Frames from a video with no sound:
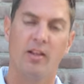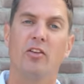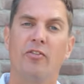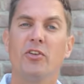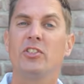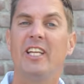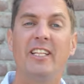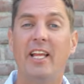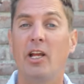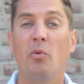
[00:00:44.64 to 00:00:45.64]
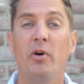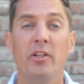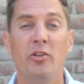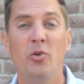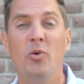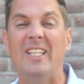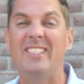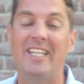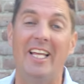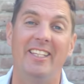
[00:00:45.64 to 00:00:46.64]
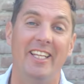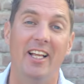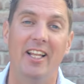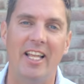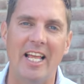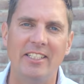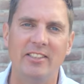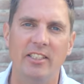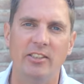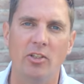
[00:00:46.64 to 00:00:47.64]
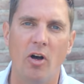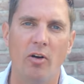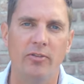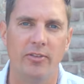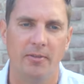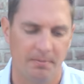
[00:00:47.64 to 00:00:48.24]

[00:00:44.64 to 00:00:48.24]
The first thing that I want to do is get the elastins off.